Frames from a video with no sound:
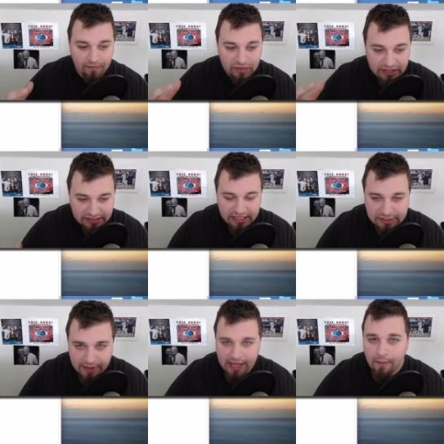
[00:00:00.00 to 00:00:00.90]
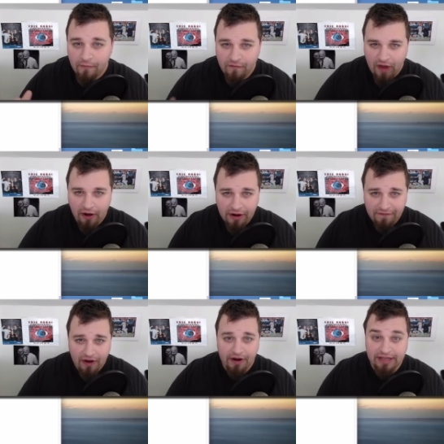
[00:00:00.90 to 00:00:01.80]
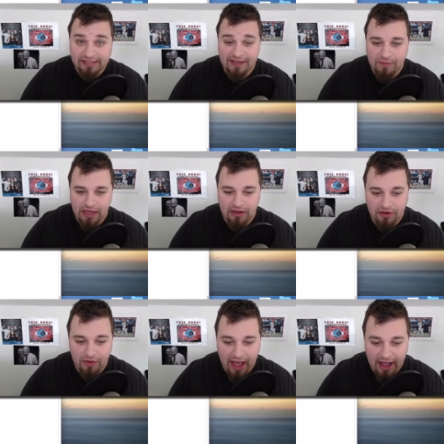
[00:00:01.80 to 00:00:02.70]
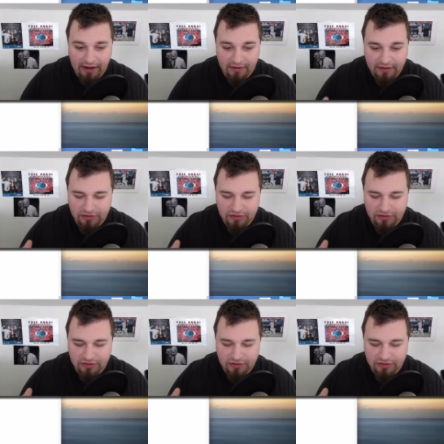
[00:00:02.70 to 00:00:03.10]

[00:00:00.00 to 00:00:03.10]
thing has become very, very CPU and